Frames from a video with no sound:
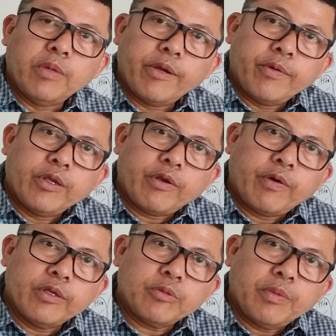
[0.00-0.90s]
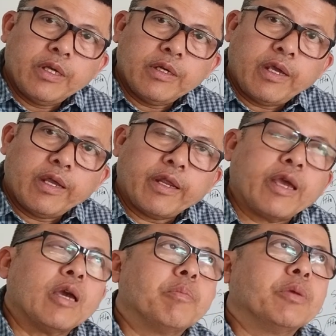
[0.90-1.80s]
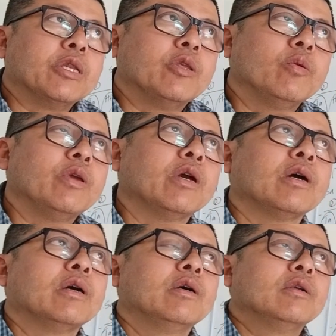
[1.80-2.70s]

Merry Christmas and a Happy New Year.